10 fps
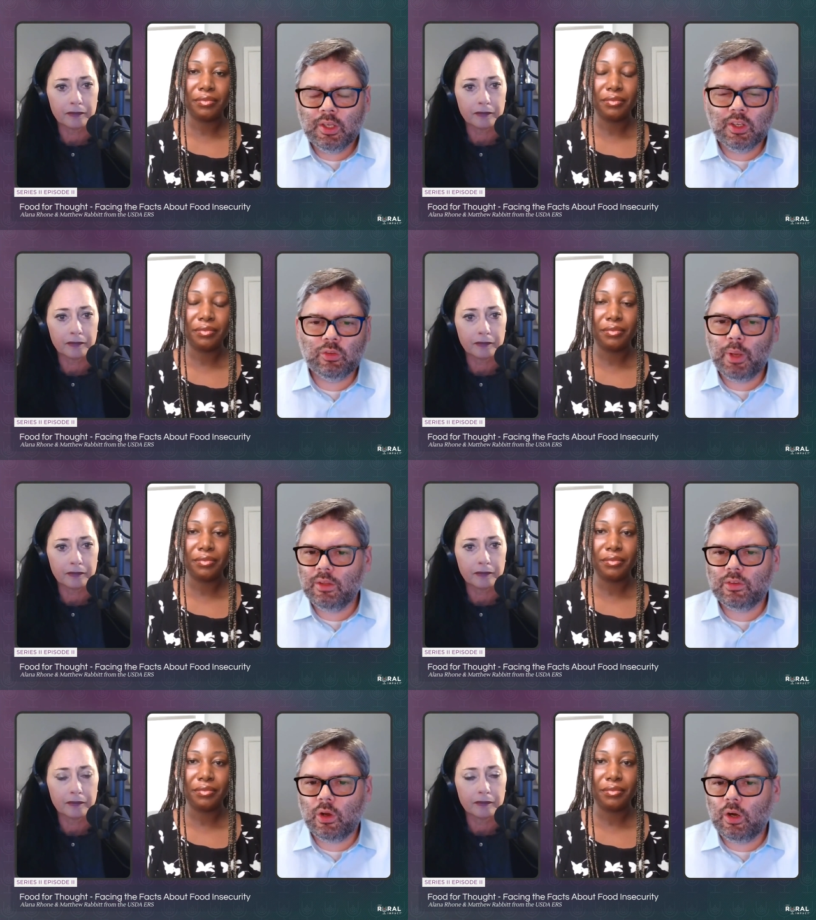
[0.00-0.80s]
Speaker 1: is
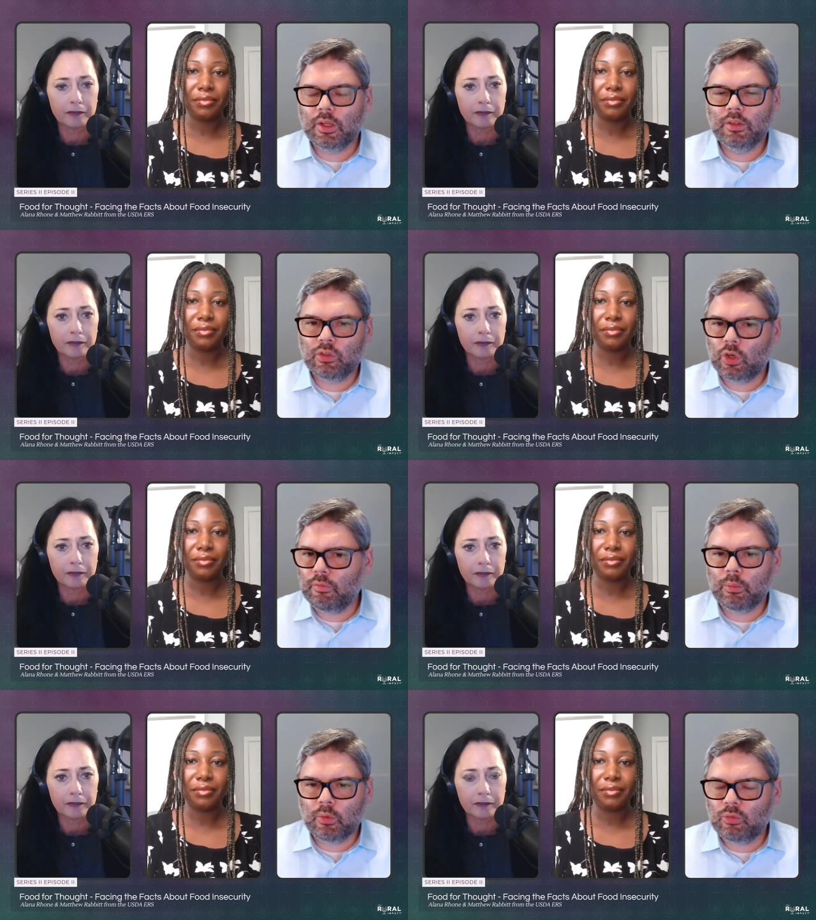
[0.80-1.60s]
based on
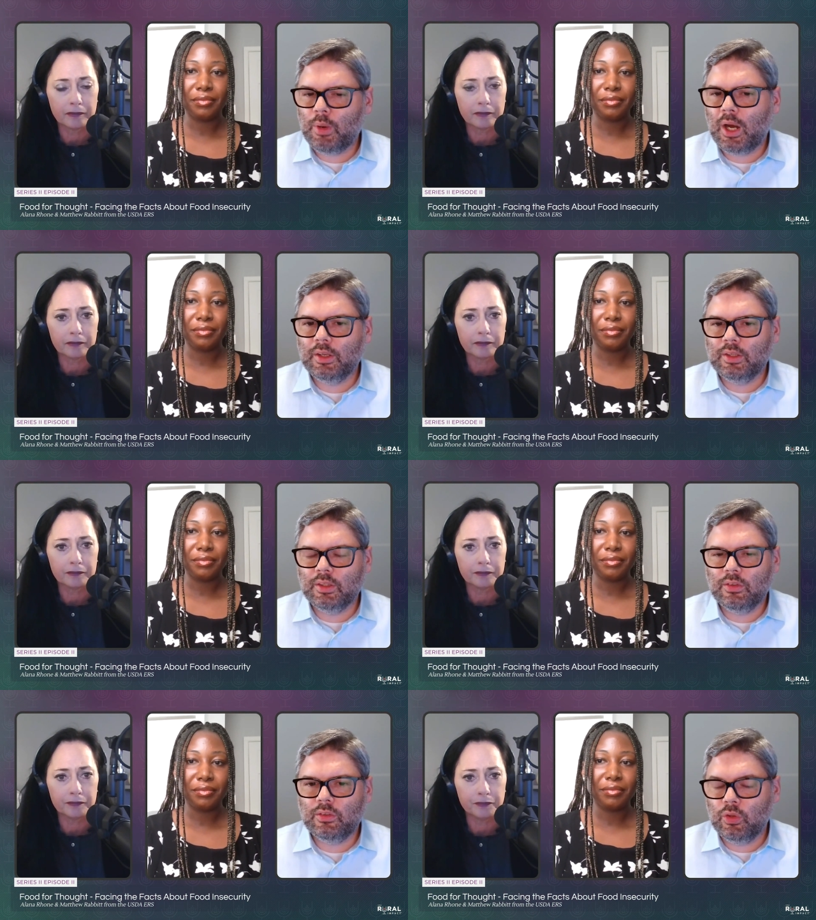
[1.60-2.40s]
survey
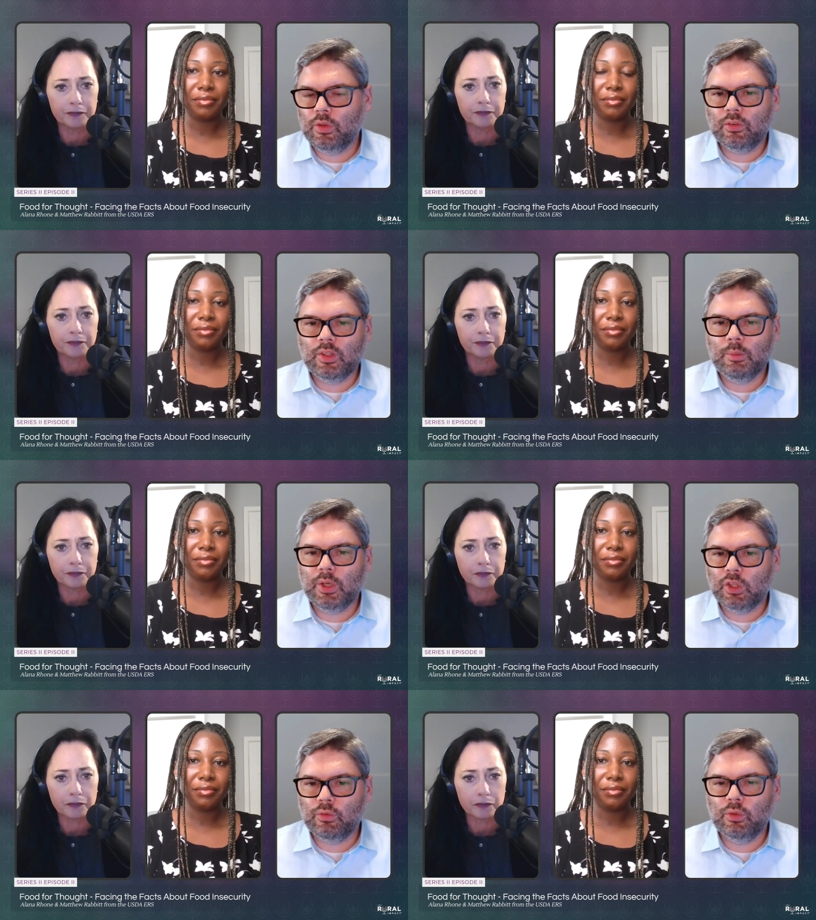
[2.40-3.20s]
respondents to the
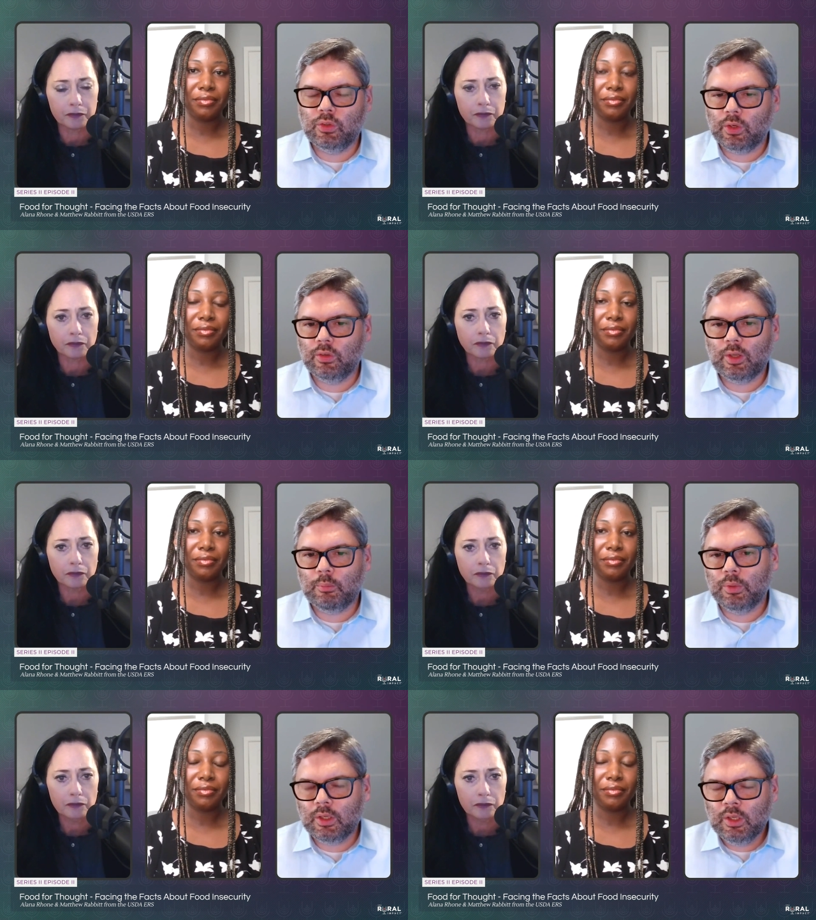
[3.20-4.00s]
CPS food security
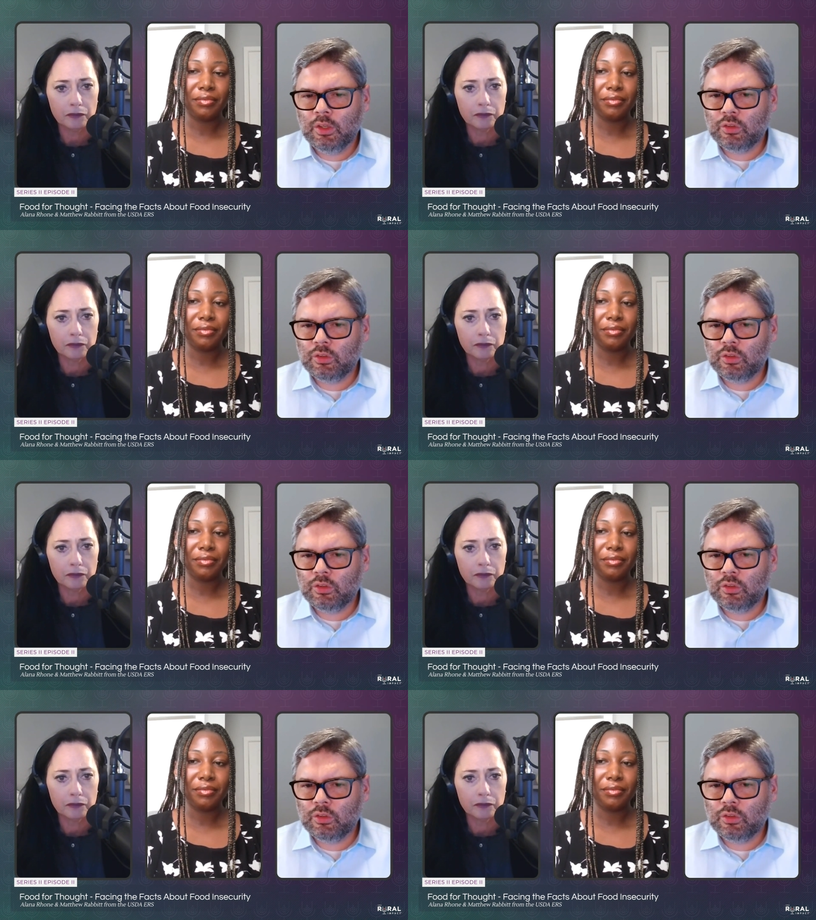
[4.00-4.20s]
supplement.